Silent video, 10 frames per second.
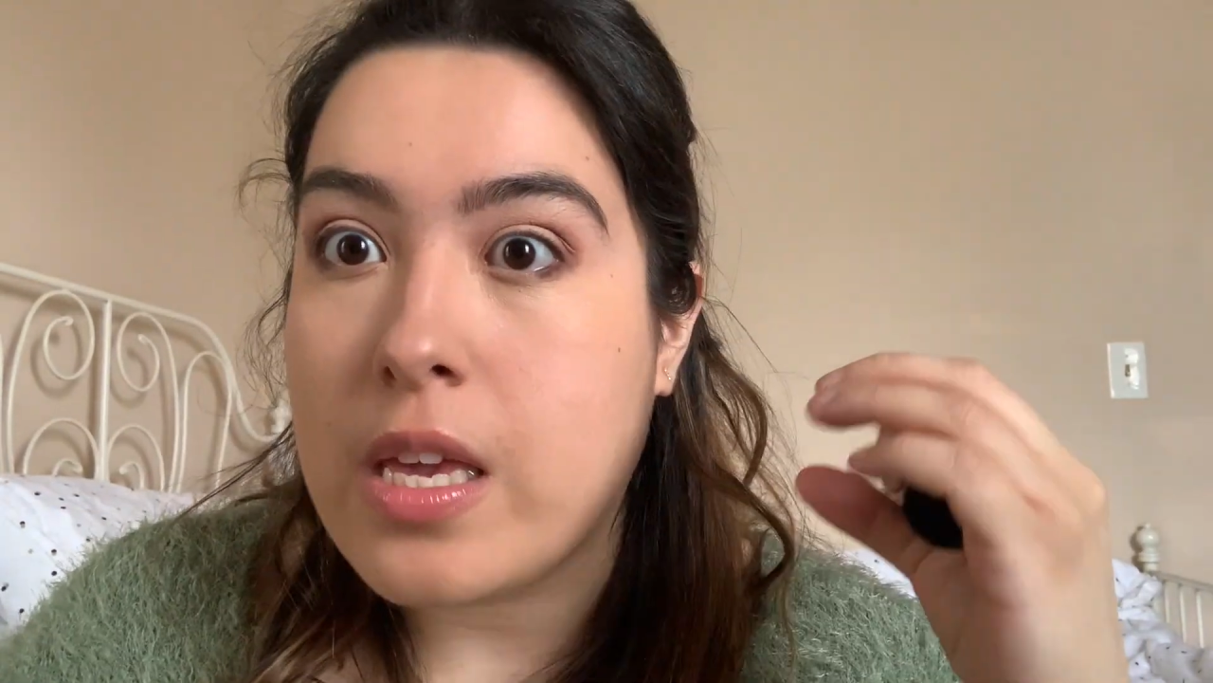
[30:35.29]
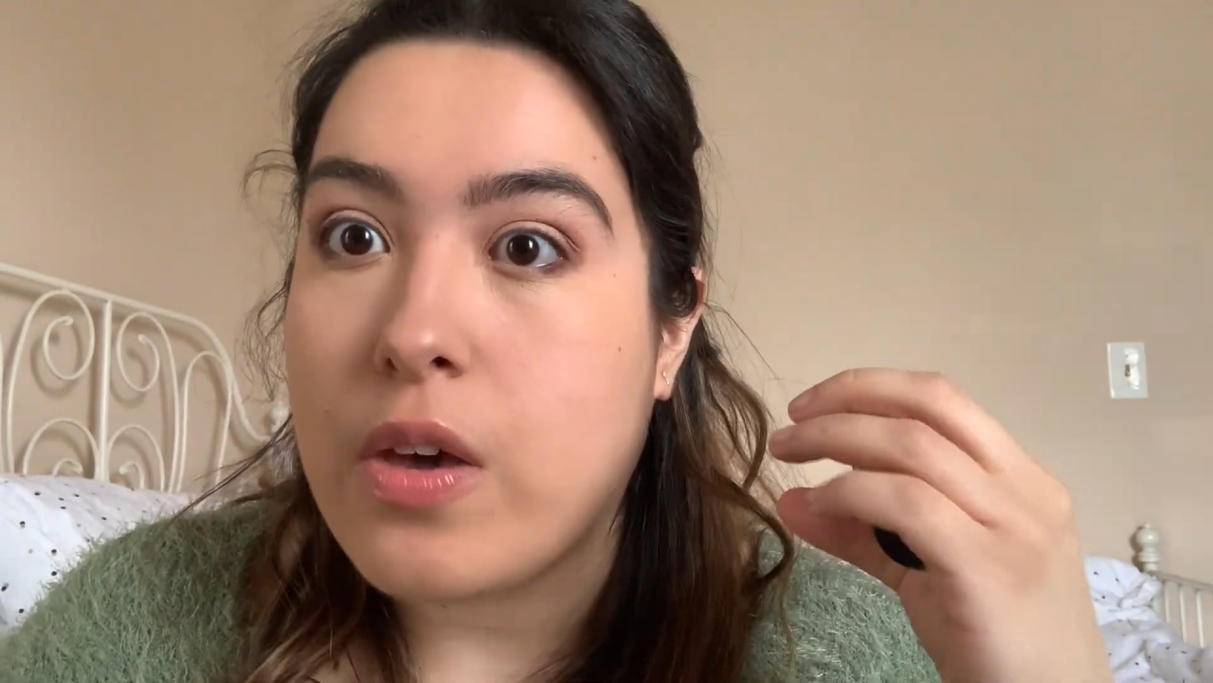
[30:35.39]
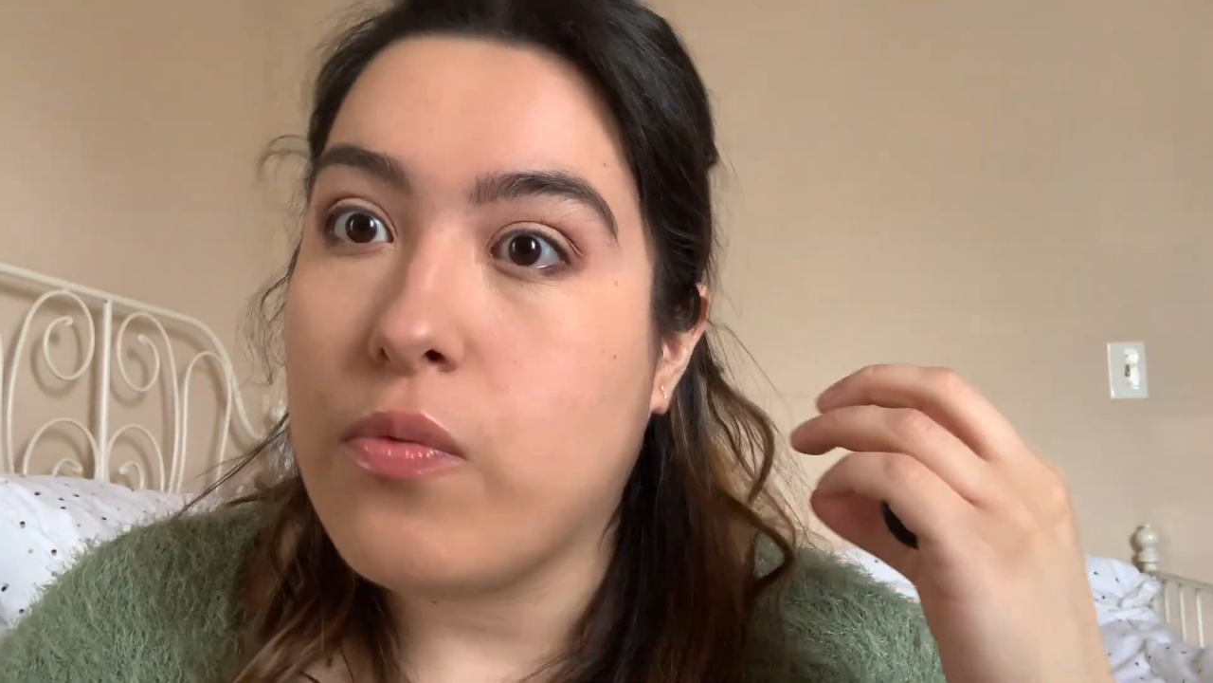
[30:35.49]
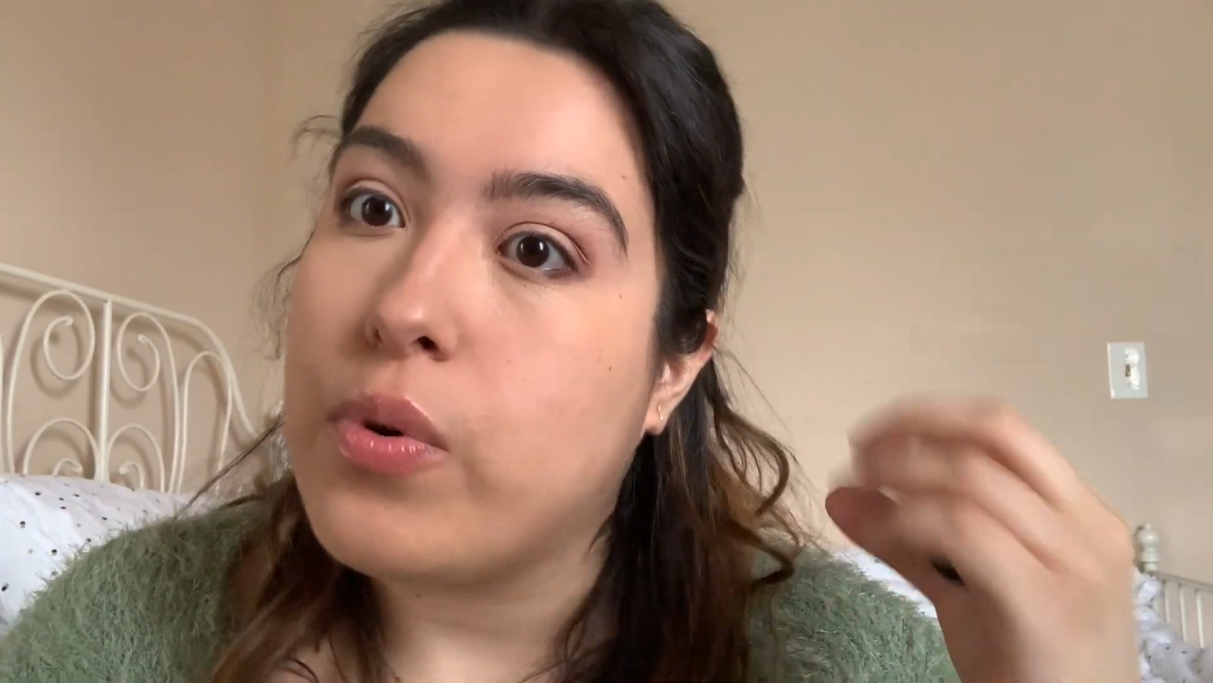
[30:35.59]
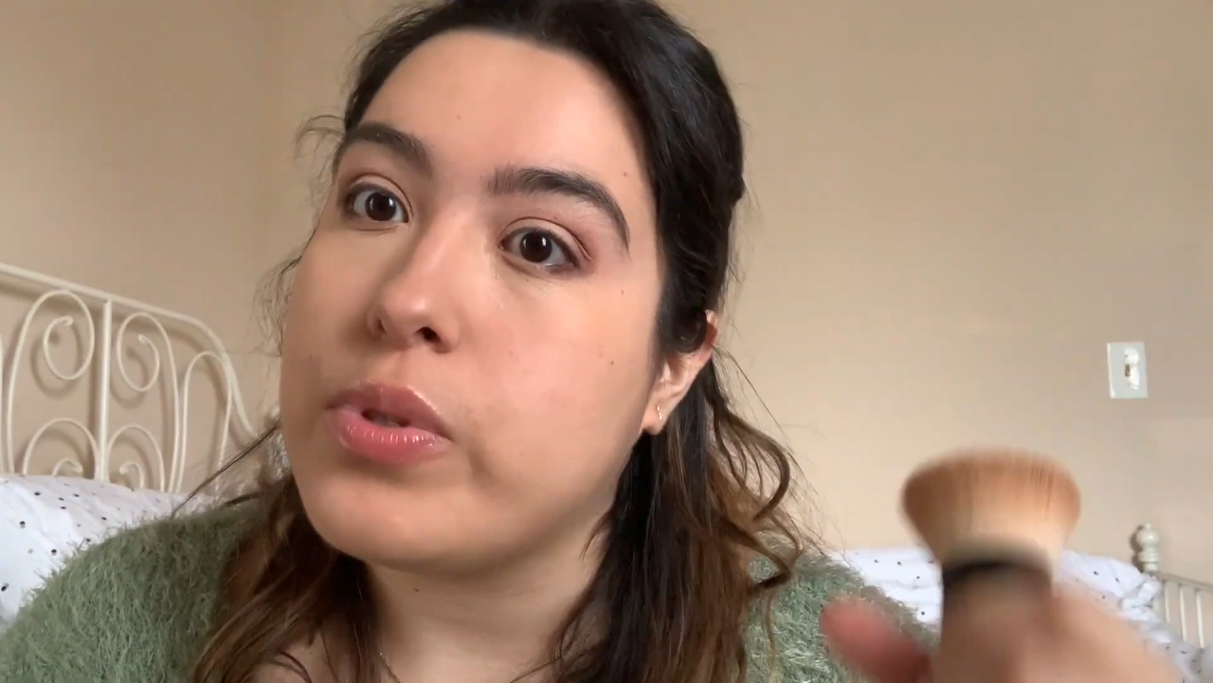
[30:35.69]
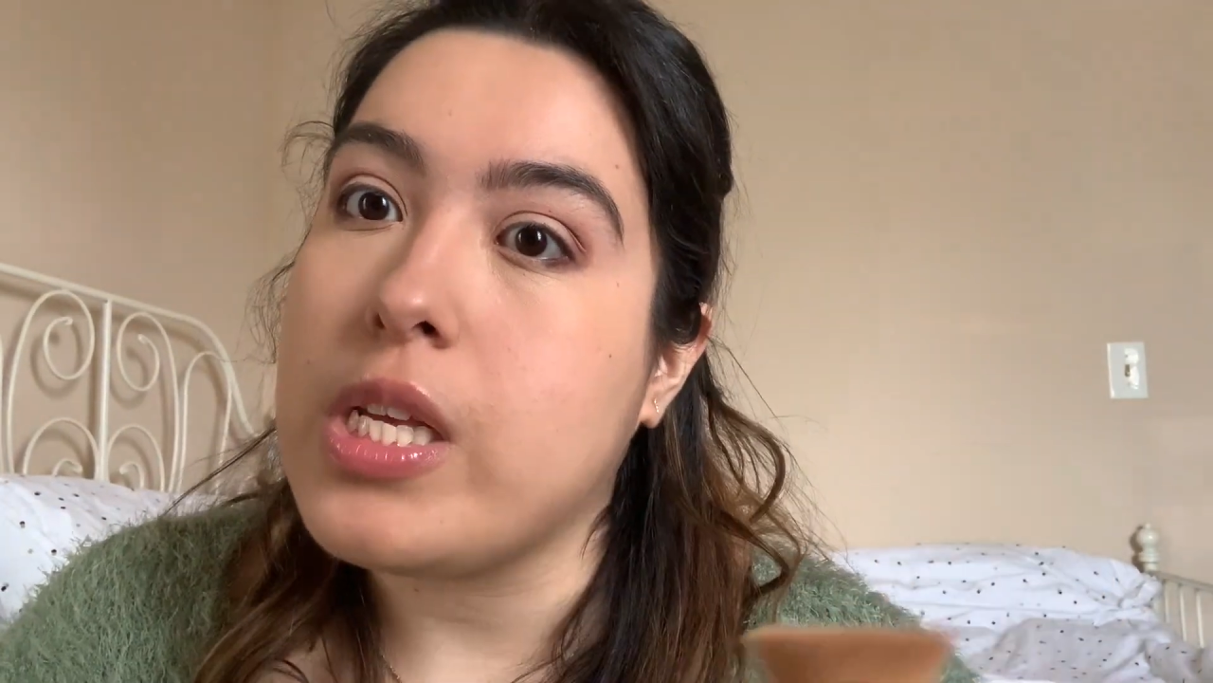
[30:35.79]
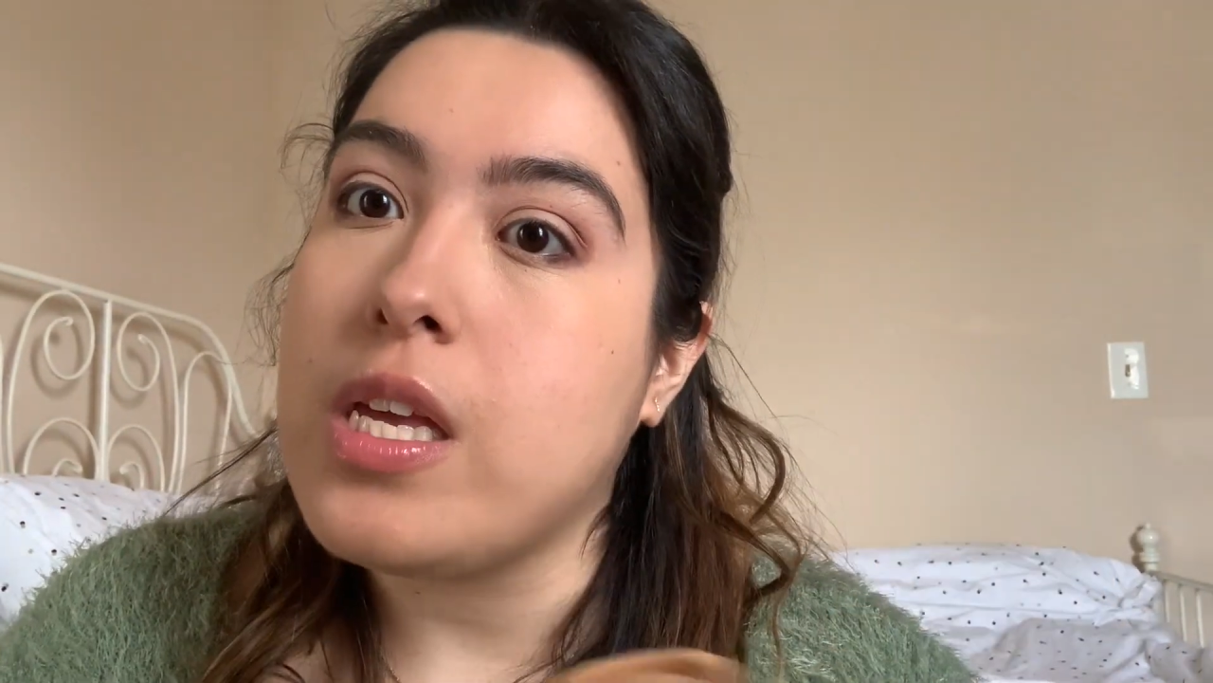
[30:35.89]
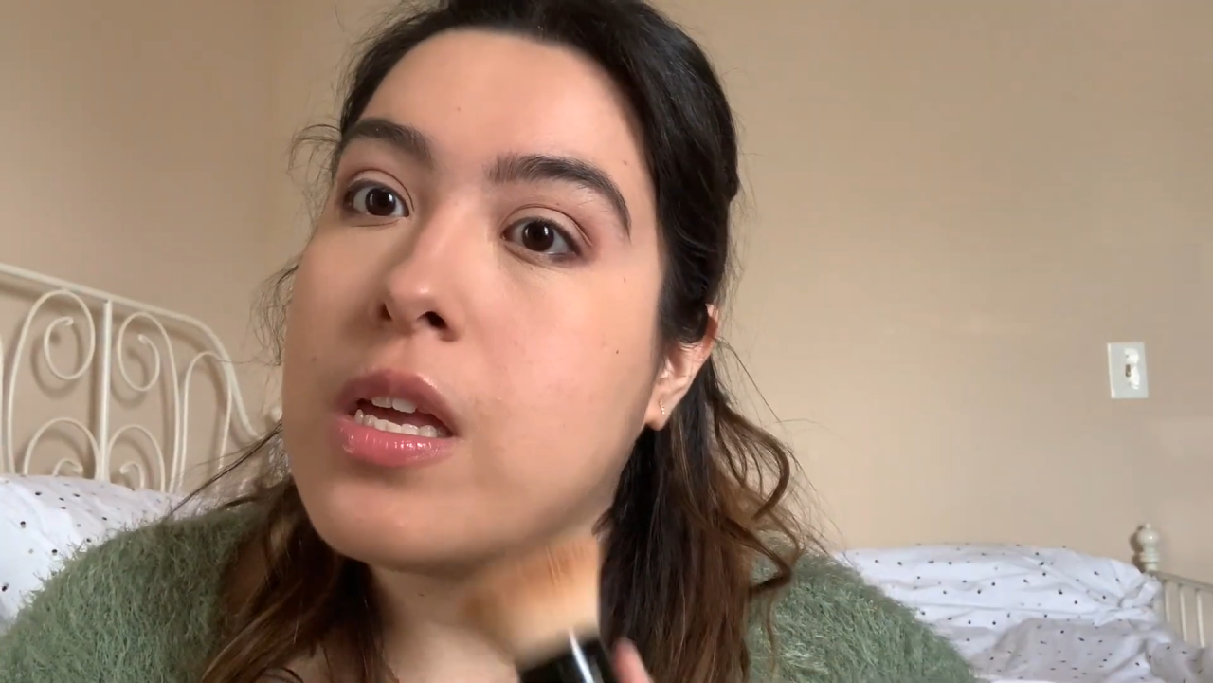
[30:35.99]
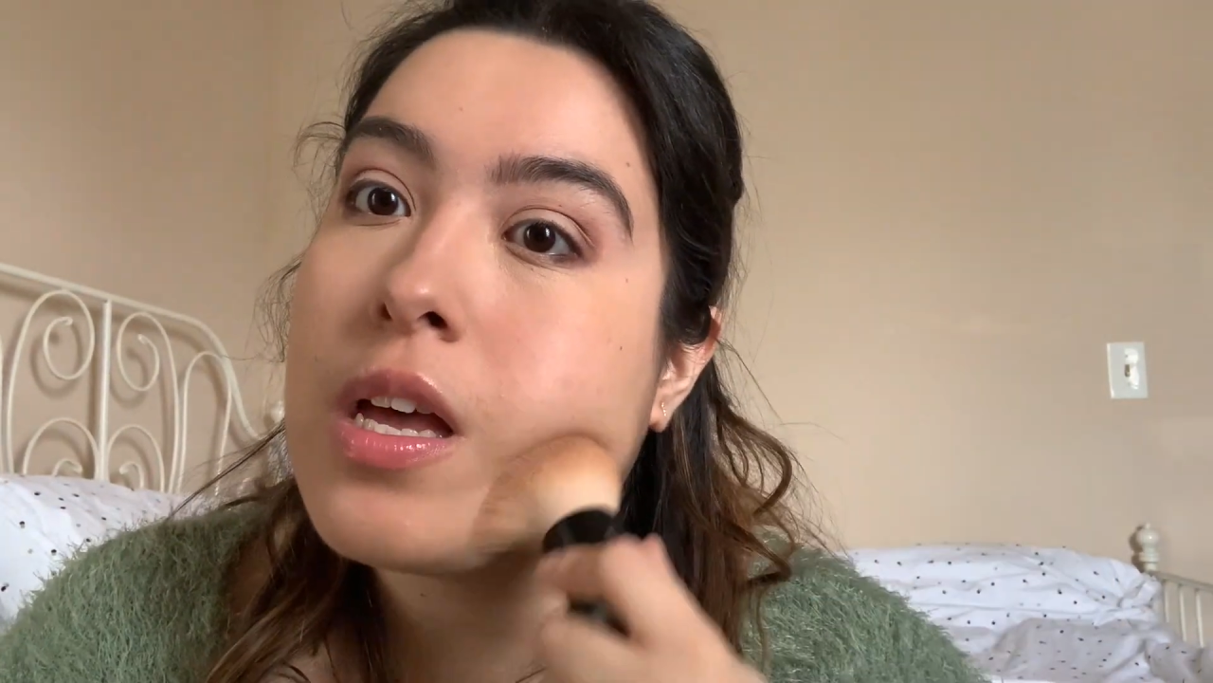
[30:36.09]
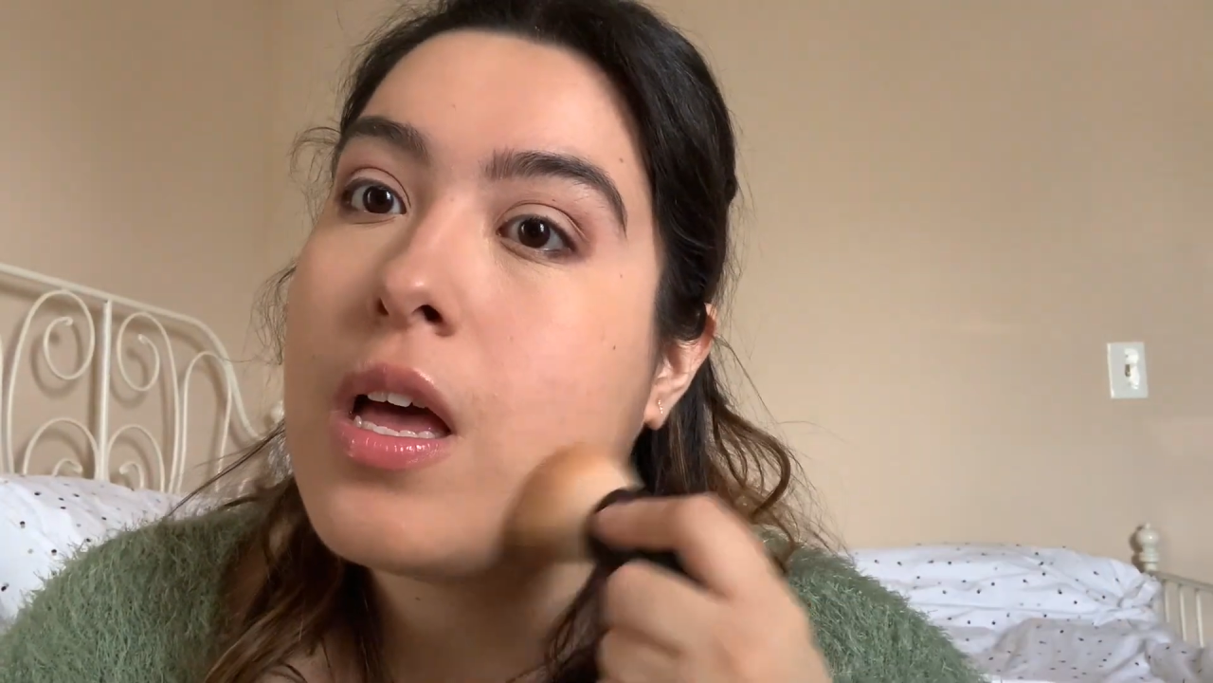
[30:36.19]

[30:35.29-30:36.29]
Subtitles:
and rosy.